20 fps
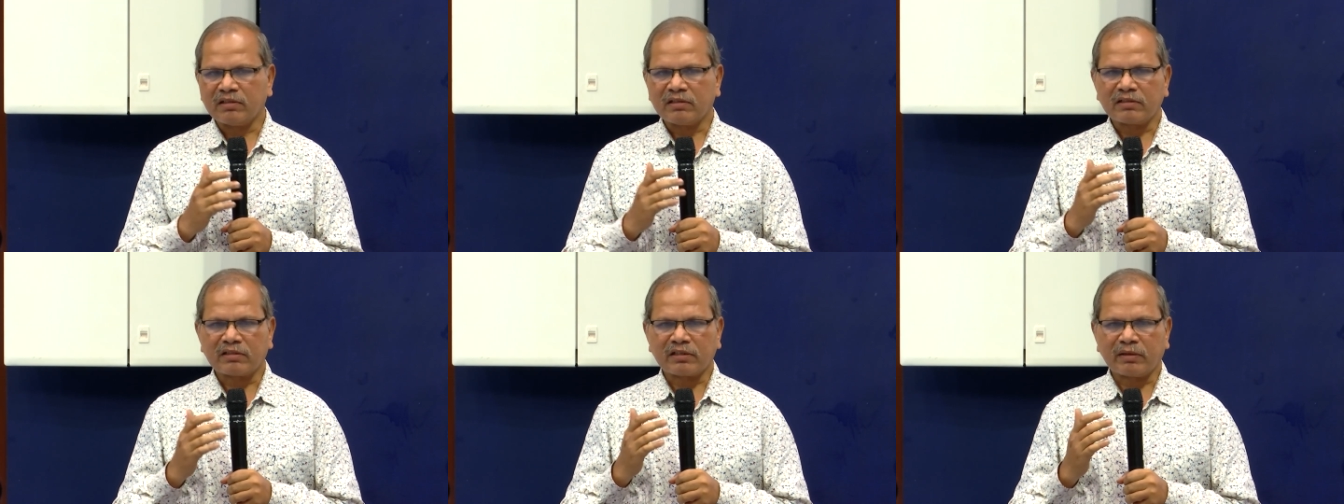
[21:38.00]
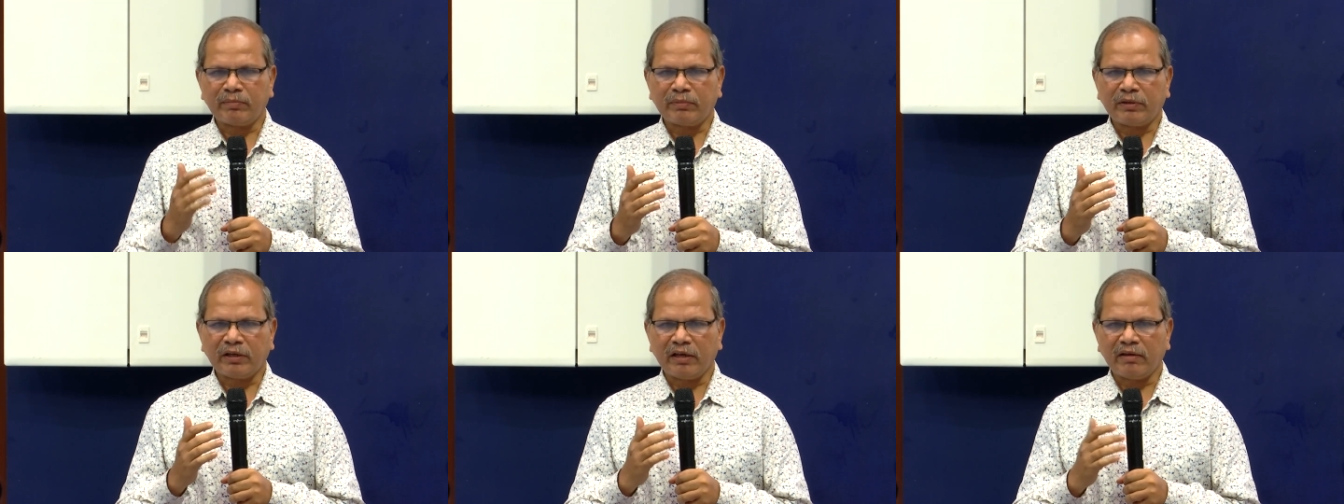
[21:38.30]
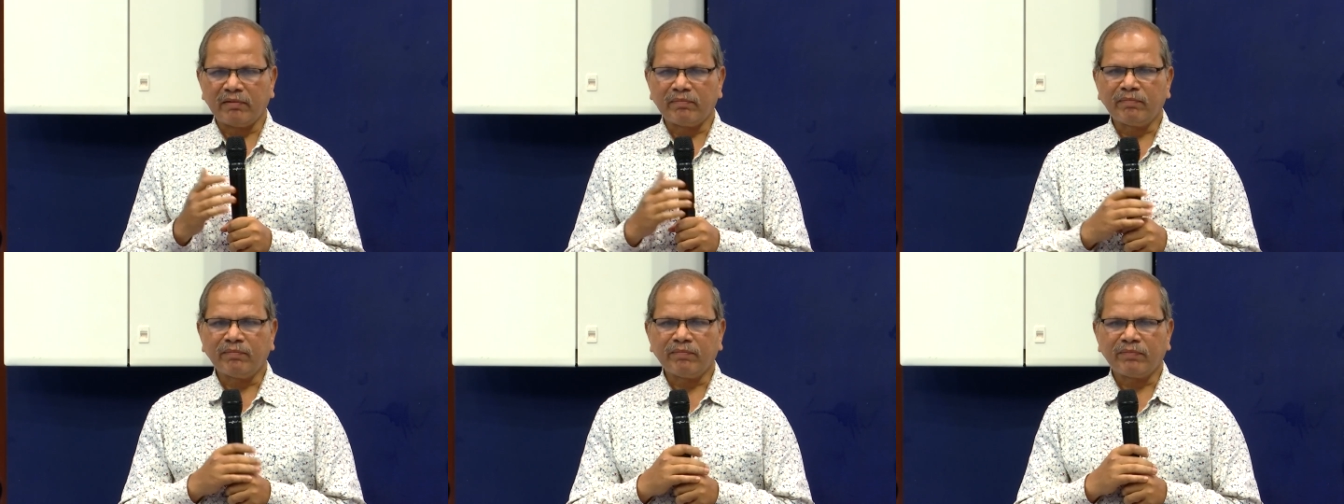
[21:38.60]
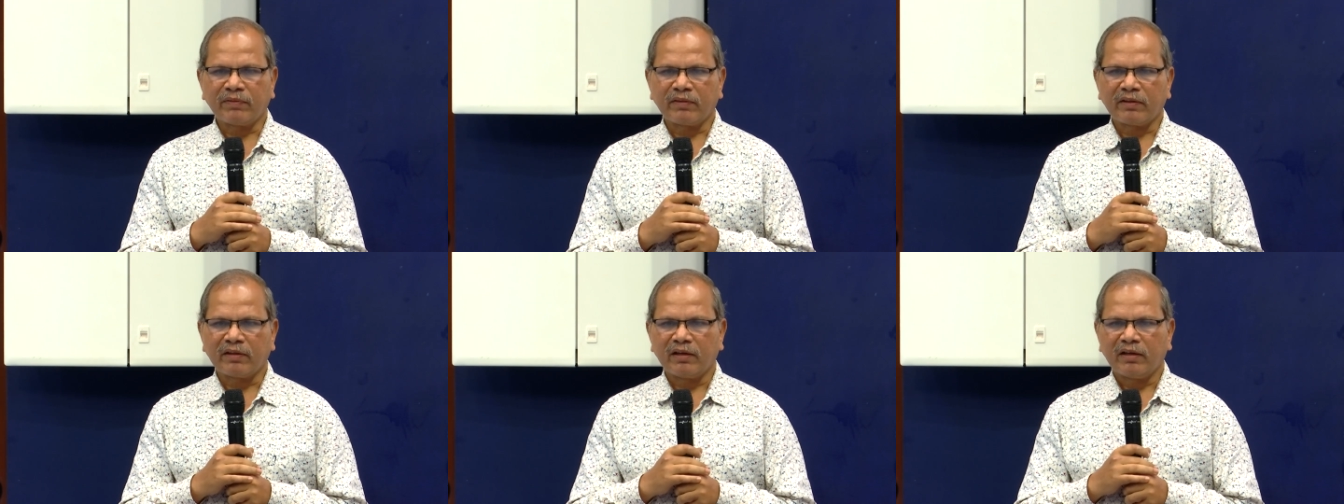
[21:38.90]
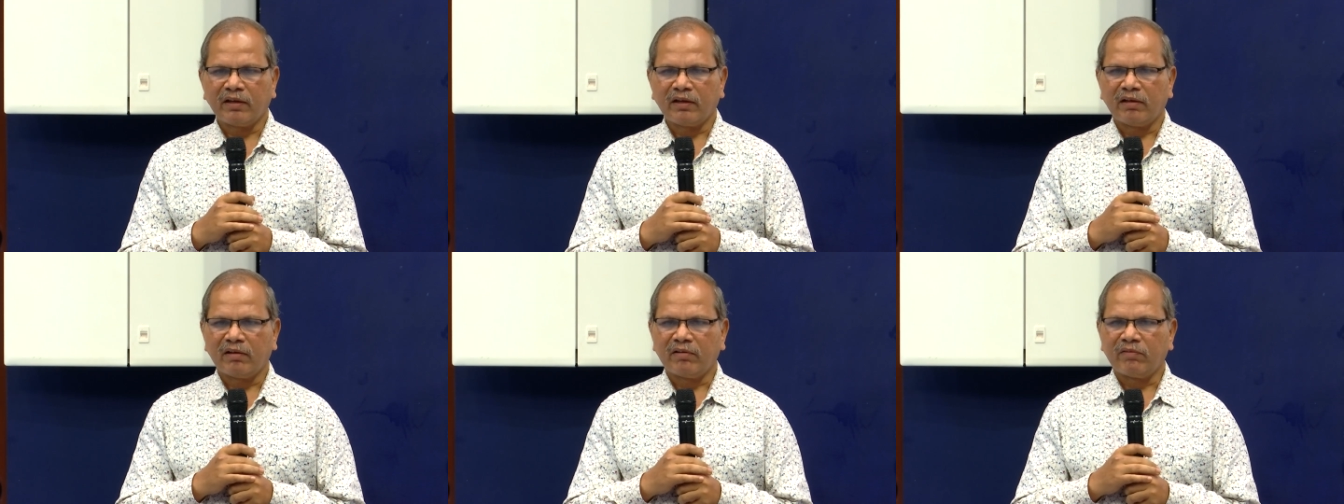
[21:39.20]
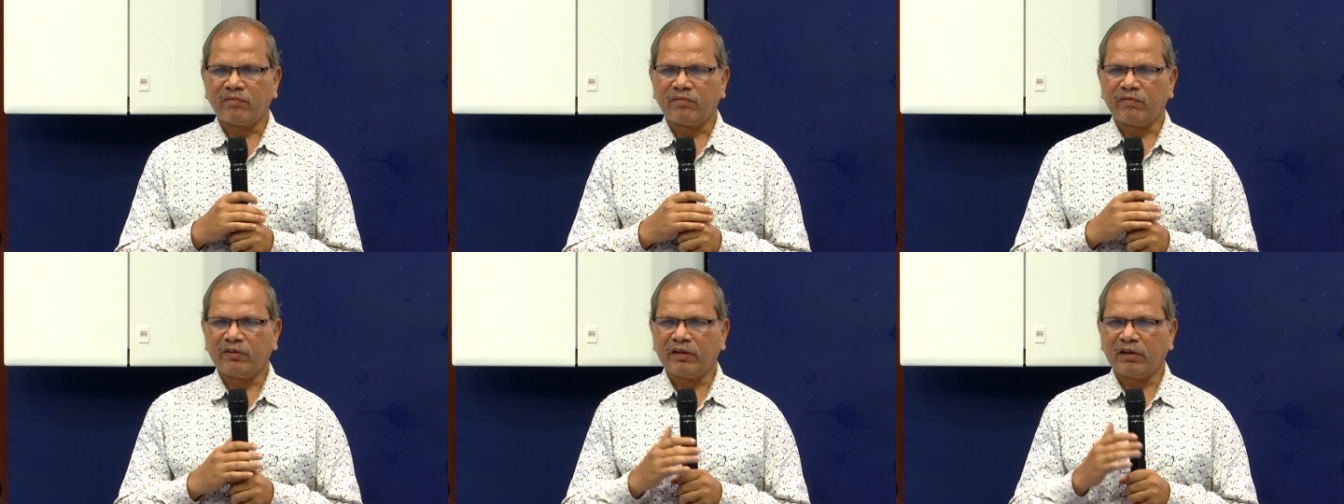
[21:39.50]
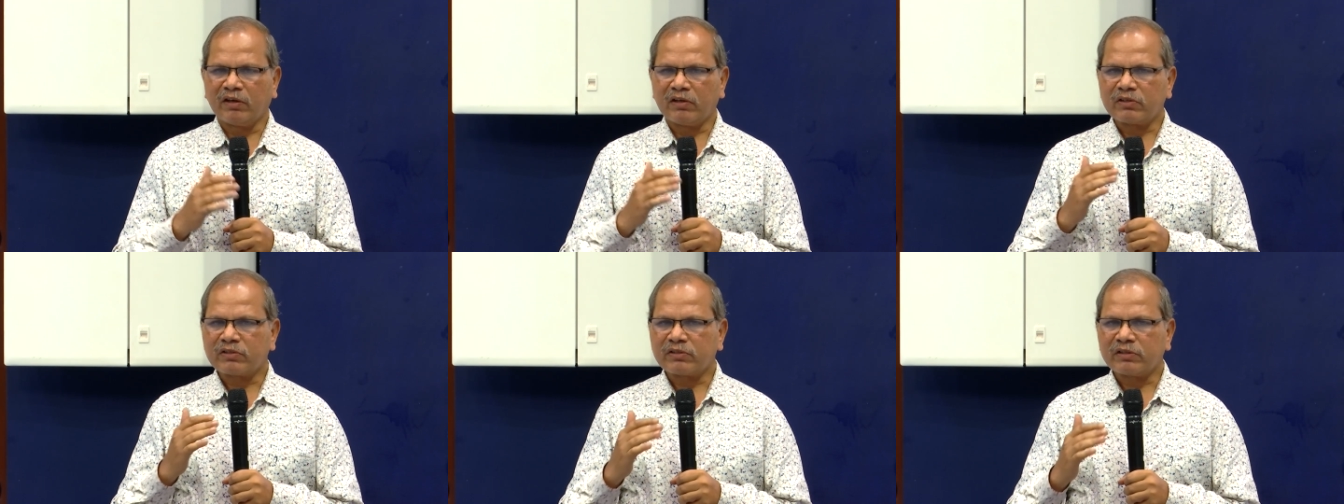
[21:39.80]
sometime we
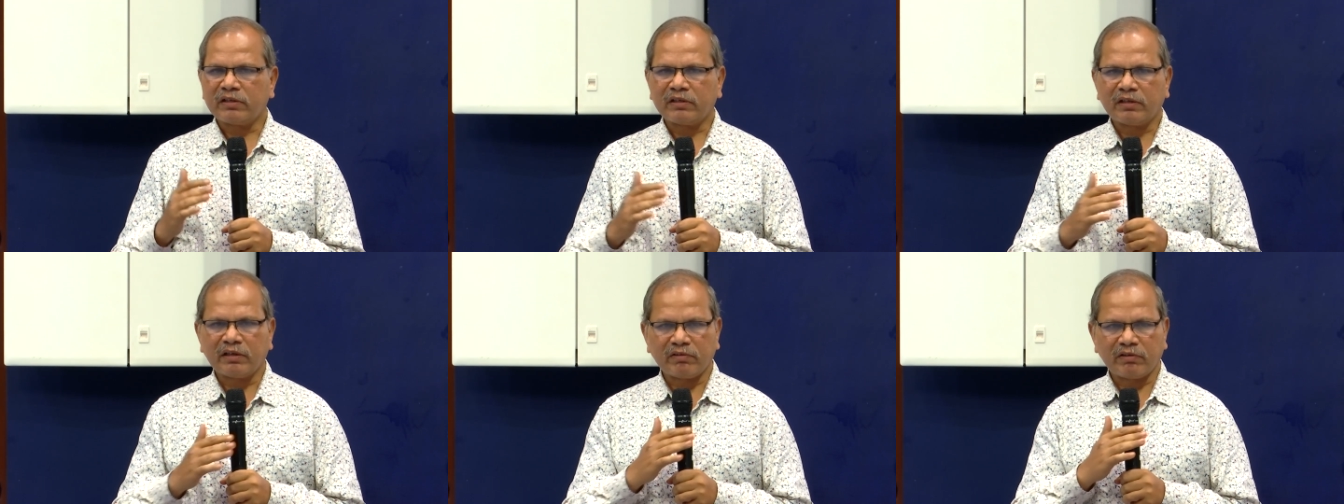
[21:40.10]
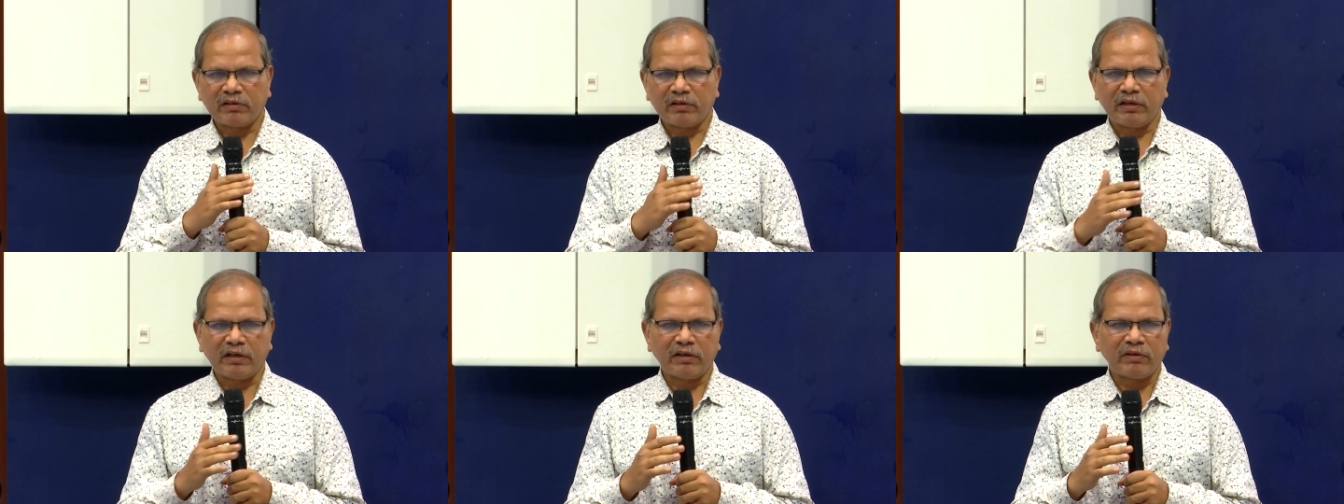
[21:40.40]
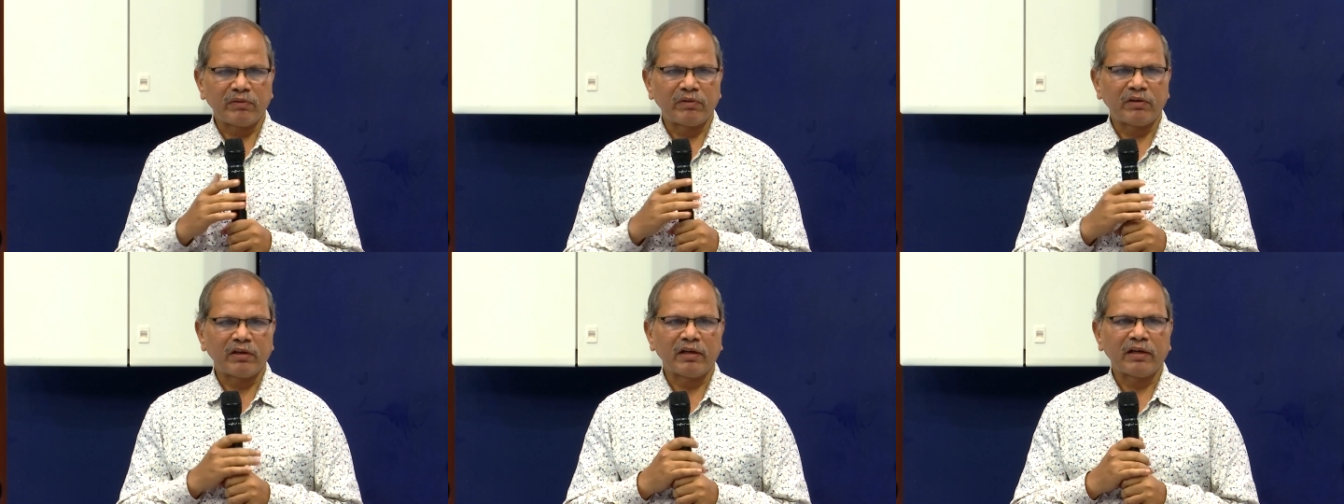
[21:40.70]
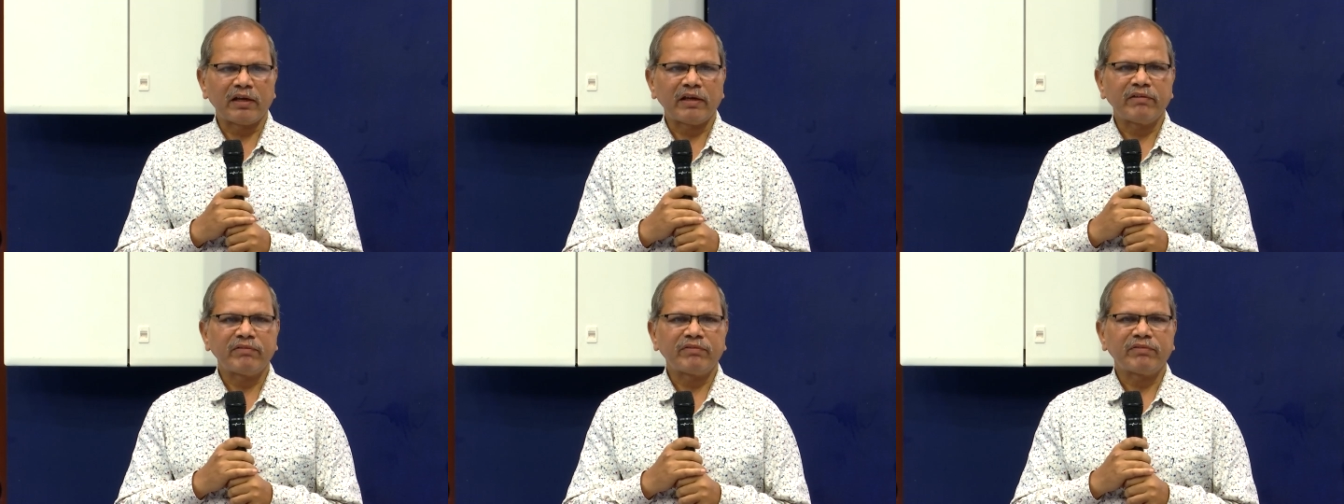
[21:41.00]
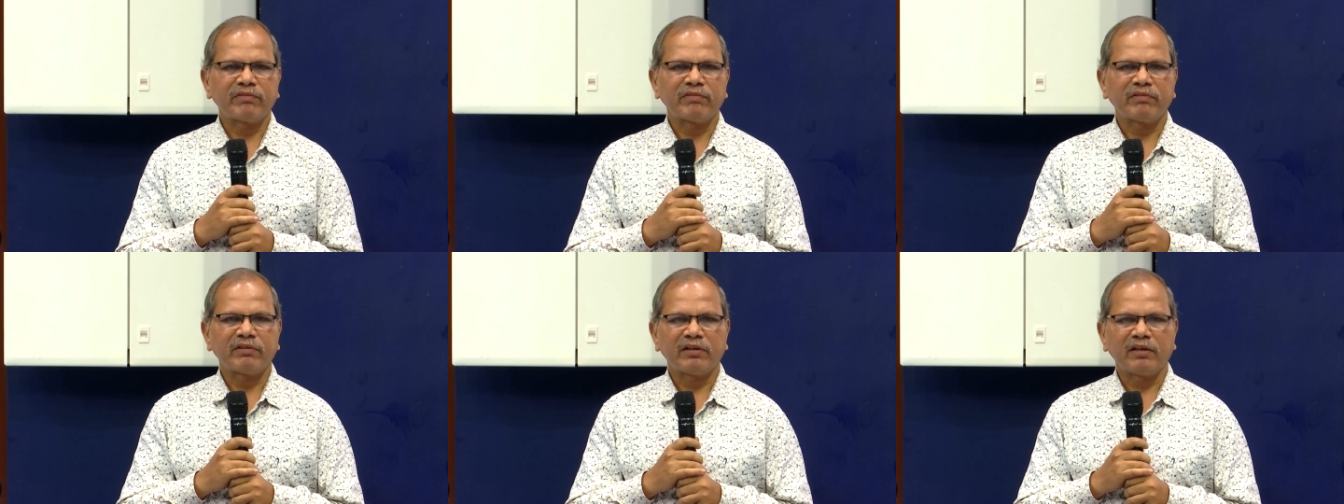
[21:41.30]
also in our day-to-day life,